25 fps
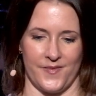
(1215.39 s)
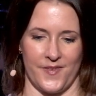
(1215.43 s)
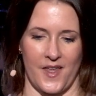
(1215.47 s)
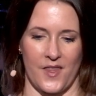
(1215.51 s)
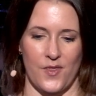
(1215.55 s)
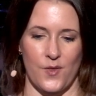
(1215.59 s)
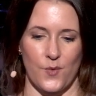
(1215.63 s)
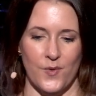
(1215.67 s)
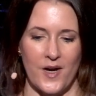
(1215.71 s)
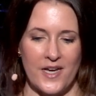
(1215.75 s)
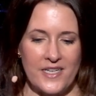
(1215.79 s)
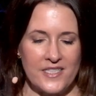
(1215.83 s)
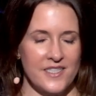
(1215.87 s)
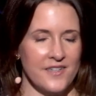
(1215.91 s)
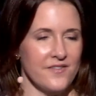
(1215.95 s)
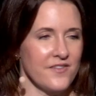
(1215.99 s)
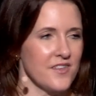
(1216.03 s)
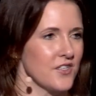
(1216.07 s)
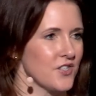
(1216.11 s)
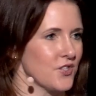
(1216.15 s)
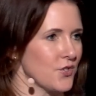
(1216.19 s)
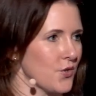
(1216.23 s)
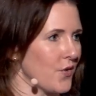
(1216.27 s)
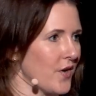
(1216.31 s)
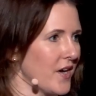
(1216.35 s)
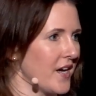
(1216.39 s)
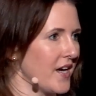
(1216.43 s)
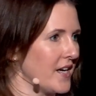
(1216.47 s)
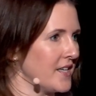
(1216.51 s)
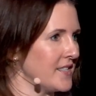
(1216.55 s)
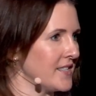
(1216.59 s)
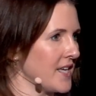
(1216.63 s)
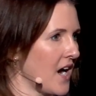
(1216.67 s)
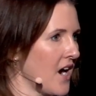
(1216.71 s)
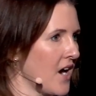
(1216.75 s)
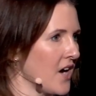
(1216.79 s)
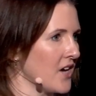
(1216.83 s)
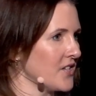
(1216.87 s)
And the rest of the story
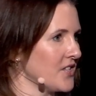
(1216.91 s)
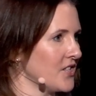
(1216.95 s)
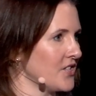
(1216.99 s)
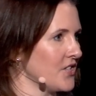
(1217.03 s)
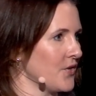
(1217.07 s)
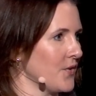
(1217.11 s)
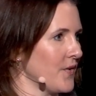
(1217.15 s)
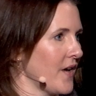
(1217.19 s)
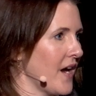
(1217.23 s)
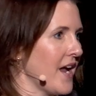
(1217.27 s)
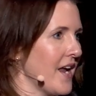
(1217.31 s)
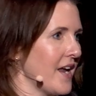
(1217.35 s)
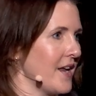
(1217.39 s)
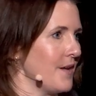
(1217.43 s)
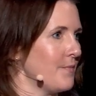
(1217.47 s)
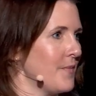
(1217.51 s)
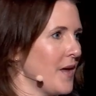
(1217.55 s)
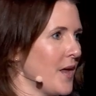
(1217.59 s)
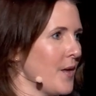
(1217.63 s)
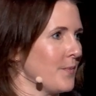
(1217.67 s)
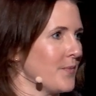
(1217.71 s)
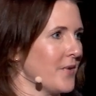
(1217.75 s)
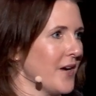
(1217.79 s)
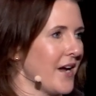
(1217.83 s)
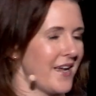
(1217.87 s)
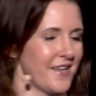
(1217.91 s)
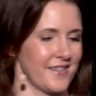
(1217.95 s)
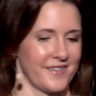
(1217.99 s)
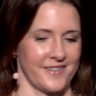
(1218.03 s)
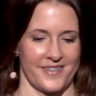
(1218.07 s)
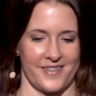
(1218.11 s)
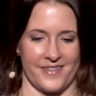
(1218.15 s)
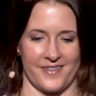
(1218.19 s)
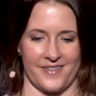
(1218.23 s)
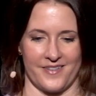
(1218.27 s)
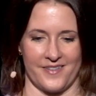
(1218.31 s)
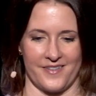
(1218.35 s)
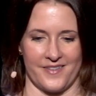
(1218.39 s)
is ours to write,
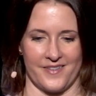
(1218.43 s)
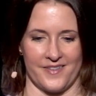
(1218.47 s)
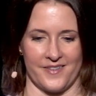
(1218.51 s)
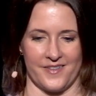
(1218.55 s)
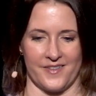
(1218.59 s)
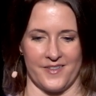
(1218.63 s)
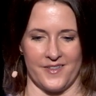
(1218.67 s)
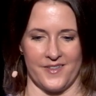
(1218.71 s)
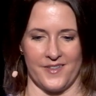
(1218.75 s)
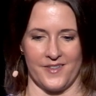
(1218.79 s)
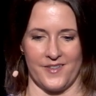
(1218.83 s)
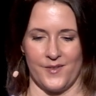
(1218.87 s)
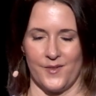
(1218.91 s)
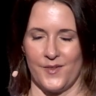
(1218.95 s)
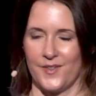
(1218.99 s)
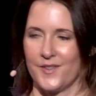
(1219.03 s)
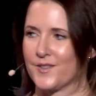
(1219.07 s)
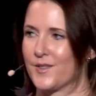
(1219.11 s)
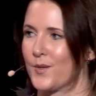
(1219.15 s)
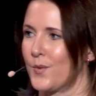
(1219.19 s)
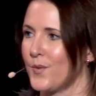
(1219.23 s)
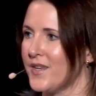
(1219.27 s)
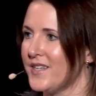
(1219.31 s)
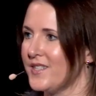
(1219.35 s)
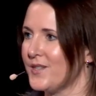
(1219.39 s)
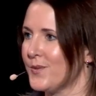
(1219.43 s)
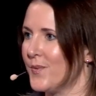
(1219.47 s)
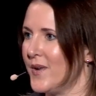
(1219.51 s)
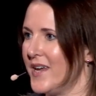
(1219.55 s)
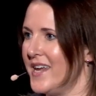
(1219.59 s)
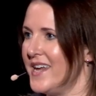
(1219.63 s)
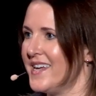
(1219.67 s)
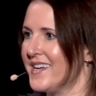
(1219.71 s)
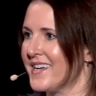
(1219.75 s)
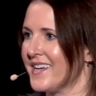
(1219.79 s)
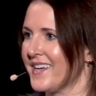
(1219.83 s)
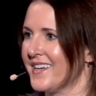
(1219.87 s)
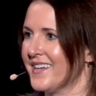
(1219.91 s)
BelPres. So this
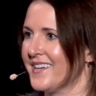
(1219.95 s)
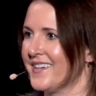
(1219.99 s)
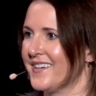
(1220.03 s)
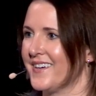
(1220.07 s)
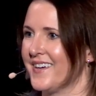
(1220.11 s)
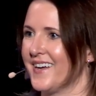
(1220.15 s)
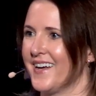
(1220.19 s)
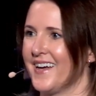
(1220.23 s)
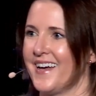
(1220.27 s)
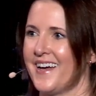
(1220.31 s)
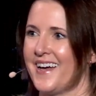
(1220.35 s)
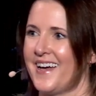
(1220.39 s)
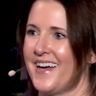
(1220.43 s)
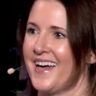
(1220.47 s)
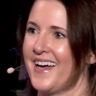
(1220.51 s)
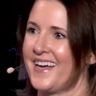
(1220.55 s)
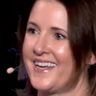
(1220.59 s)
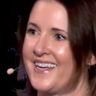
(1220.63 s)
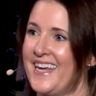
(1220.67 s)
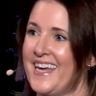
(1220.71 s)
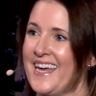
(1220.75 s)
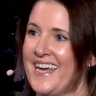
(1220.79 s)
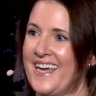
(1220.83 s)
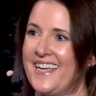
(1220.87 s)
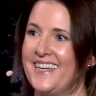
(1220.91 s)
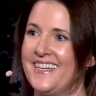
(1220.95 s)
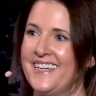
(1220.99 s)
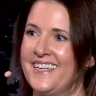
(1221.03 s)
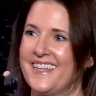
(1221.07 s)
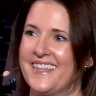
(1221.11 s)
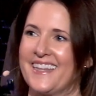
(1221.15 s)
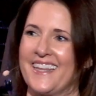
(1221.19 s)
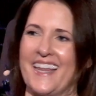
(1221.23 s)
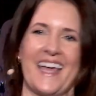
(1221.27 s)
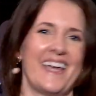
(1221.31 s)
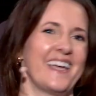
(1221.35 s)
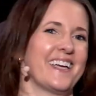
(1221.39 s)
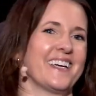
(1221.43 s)
week, again,
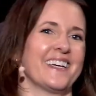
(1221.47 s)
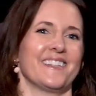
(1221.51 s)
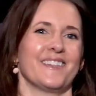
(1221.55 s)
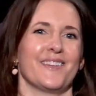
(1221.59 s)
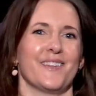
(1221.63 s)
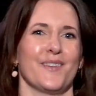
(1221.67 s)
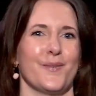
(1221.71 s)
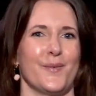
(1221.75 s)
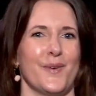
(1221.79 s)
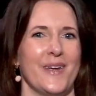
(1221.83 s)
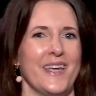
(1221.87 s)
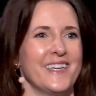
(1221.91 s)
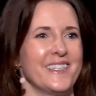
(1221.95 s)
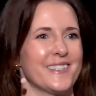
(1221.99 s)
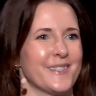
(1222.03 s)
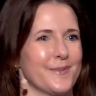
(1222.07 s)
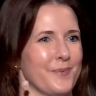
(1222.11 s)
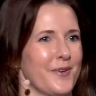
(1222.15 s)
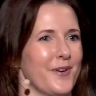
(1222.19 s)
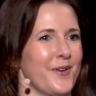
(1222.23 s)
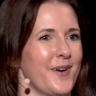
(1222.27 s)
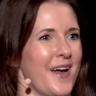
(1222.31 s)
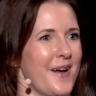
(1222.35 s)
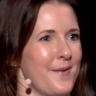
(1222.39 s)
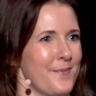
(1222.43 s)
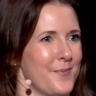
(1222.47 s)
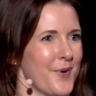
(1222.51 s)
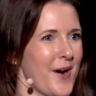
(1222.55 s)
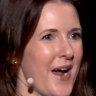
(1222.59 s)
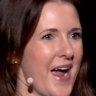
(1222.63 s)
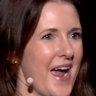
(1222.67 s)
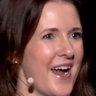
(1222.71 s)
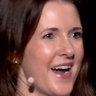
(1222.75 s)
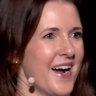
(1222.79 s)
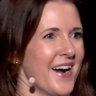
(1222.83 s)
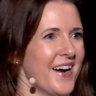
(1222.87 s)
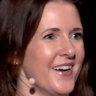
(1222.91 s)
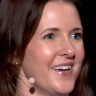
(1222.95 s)
like weeks
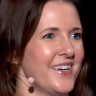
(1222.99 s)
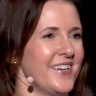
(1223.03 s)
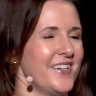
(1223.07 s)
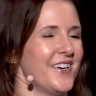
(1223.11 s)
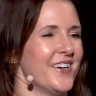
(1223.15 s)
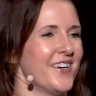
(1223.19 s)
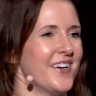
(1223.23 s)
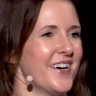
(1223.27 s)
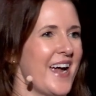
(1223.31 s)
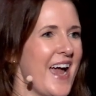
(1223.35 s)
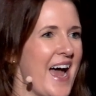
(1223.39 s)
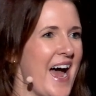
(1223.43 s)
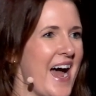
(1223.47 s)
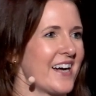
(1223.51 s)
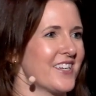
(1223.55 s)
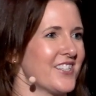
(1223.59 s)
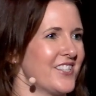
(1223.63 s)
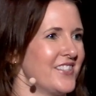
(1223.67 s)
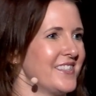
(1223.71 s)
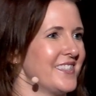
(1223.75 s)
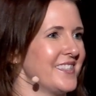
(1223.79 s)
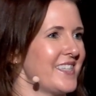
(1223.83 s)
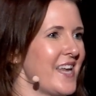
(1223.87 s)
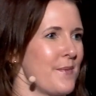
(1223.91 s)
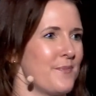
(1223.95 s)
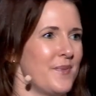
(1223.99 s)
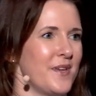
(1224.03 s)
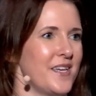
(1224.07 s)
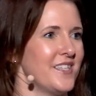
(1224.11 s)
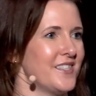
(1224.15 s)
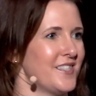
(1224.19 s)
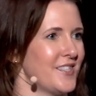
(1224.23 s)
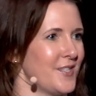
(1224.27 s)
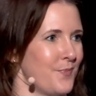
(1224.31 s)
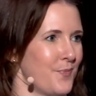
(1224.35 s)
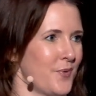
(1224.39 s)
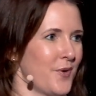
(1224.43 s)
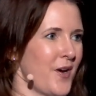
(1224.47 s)
prior, your action step
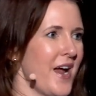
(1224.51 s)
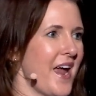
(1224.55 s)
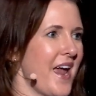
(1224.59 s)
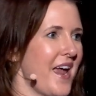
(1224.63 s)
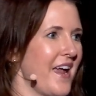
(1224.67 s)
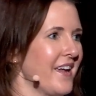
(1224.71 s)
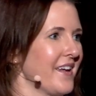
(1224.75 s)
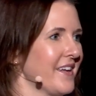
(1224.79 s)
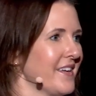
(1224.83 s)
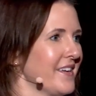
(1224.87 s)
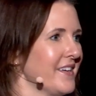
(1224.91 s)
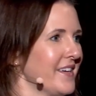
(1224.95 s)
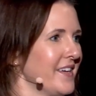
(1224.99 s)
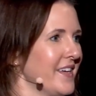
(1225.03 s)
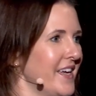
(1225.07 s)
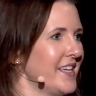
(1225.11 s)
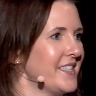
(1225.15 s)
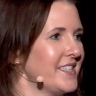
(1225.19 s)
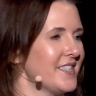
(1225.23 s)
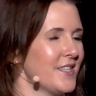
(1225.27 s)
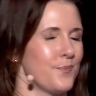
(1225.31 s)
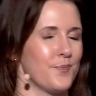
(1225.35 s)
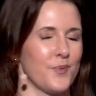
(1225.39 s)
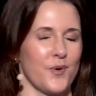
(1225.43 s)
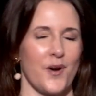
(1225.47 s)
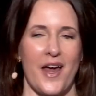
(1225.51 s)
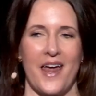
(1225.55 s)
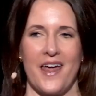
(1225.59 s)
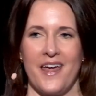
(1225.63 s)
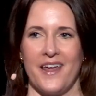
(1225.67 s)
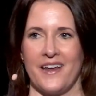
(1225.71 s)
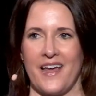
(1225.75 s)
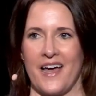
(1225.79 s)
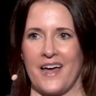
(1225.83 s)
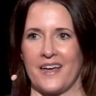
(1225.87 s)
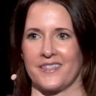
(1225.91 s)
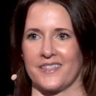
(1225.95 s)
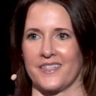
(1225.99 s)
is to pray. It's to pray
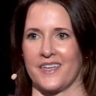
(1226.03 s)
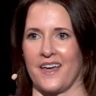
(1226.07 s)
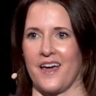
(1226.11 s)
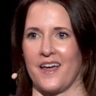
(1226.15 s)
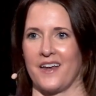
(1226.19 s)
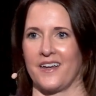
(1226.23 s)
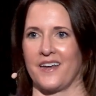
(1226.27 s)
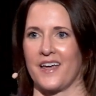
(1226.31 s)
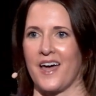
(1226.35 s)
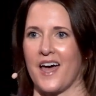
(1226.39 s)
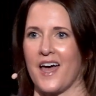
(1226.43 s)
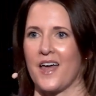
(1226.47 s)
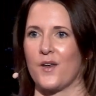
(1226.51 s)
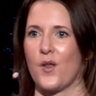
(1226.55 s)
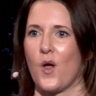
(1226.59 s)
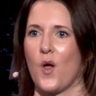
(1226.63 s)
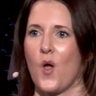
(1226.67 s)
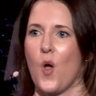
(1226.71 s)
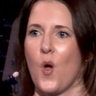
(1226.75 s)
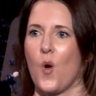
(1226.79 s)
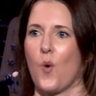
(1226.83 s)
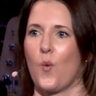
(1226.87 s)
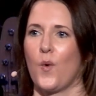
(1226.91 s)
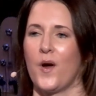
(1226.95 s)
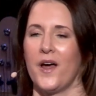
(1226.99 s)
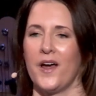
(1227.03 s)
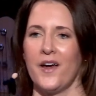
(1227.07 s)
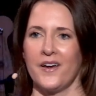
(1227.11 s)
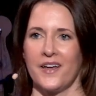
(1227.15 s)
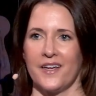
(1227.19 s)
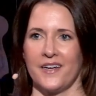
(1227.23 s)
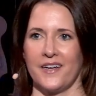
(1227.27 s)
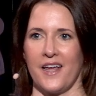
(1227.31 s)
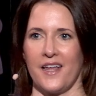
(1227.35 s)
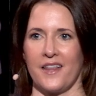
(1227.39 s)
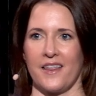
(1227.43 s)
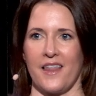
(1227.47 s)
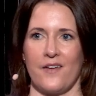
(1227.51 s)
and ask God, God, where
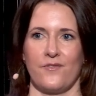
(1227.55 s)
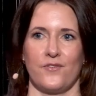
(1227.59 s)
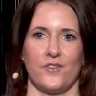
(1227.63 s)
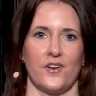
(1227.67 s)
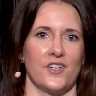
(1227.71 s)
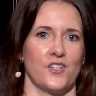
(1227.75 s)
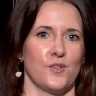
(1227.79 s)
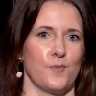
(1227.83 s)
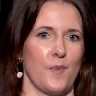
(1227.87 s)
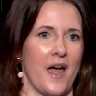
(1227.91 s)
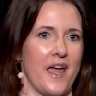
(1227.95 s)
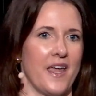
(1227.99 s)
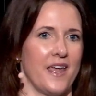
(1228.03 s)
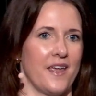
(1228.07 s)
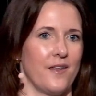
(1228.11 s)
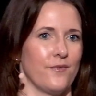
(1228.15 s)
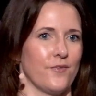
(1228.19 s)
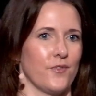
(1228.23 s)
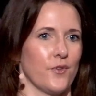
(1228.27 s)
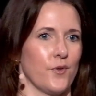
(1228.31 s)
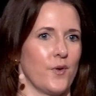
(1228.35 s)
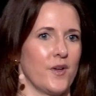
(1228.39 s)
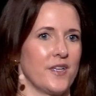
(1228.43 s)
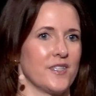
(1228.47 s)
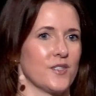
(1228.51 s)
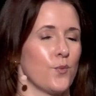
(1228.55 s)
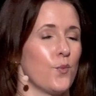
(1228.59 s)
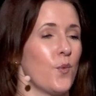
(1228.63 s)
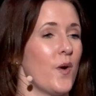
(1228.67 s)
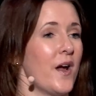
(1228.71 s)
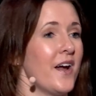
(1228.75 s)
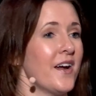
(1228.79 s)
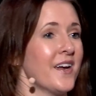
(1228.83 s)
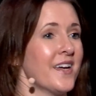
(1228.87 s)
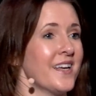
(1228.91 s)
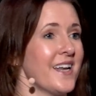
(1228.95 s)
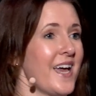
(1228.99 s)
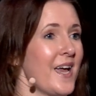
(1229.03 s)
can I leverage my influence?
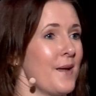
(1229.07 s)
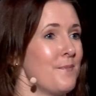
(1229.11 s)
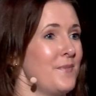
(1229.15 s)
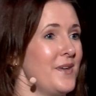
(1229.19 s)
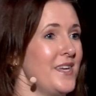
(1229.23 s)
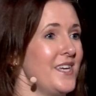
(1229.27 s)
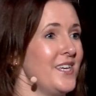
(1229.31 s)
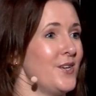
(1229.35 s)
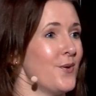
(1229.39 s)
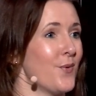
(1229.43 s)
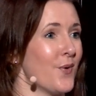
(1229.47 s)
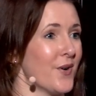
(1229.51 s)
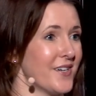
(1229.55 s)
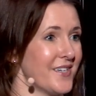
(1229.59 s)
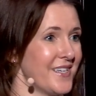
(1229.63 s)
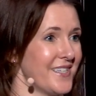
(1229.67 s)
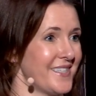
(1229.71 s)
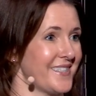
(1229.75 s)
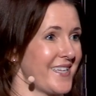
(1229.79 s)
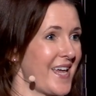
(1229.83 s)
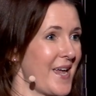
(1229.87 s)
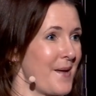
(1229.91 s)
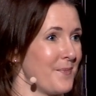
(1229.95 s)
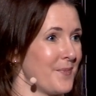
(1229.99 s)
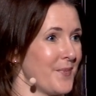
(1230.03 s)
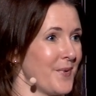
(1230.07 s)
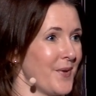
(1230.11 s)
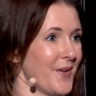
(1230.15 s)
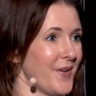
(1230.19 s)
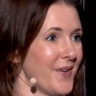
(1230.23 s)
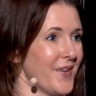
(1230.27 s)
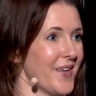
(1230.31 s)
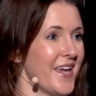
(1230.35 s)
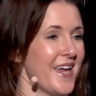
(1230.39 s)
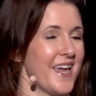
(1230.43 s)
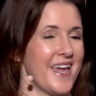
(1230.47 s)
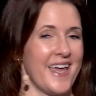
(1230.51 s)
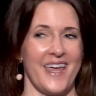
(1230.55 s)
Where can I be your
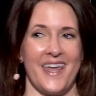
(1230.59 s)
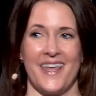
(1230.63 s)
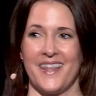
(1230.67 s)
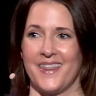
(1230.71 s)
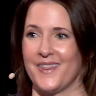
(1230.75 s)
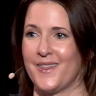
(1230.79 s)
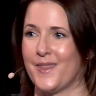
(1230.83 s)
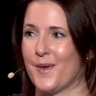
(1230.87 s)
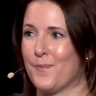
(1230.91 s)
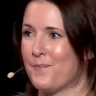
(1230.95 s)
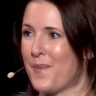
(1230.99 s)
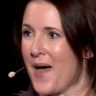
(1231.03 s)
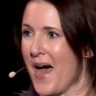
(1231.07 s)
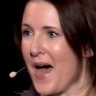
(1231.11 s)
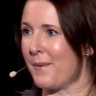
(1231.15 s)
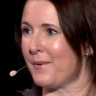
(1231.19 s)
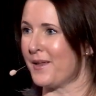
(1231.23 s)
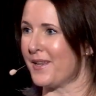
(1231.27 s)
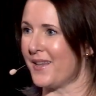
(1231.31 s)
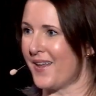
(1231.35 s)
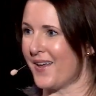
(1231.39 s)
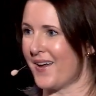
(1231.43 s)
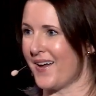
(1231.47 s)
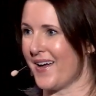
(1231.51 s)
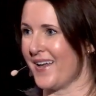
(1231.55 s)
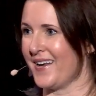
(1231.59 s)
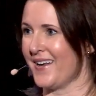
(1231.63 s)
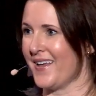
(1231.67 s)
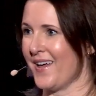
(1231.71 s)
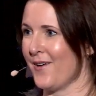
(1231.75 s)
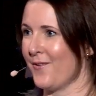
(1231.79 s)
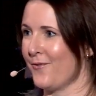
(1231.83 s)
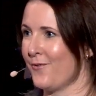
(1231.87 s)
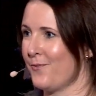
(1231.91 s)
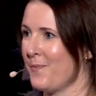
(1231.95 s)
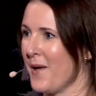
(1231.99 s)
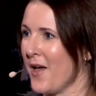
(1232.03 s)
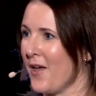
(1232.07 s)
disciple in the Babylon
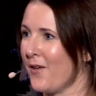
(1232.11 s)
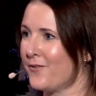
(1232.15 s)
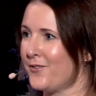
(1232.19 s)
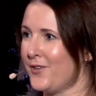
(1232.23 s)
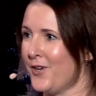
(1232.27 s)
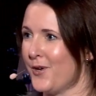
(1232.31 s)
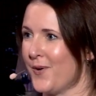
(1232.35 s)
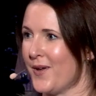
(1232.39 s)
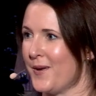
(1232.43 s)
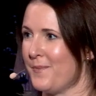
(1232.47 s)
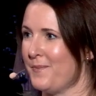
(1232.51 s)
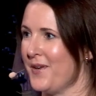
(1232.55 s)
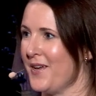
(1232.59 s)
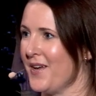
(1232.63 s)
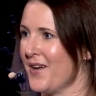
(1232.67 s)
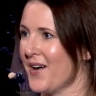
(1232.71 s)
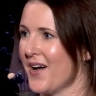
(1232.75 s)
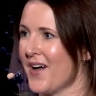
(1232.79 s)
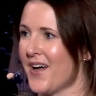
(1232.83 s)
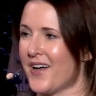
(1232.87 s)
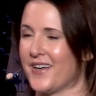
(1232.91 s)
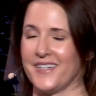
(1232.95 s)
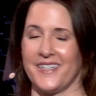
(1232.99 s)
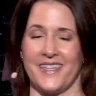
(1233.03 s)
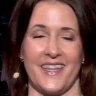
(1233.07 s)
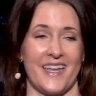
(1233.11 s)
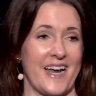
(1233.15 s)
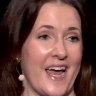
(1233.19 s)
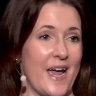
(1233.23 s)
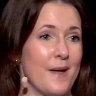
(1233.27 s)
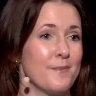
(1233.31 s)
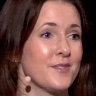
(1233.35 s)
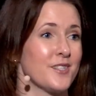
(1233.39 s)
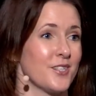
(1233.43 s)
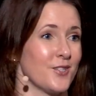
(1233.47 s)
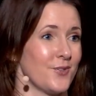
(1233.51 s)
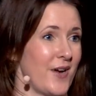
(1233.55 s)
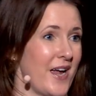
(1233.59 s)
of Bellevue and beyond that
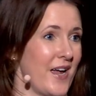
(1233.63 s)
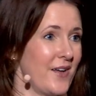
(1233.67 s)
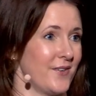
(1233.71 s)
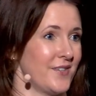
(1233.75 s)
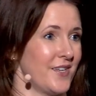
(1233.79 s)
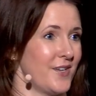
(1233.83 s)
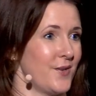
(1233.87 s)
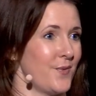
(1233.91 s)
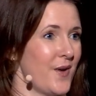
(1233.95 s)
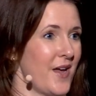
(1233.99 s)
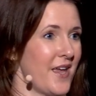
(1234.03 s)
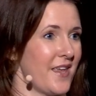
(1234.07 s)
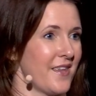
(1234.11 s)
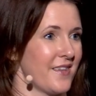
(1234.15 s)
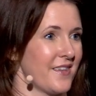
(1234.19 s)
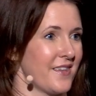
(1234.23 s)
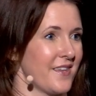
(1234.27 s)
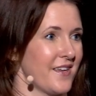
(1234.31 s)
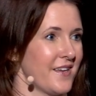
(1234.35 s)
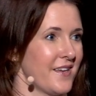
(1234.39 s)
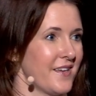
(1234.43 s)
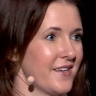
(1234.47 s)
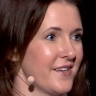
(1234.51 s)
I'm surrounded with?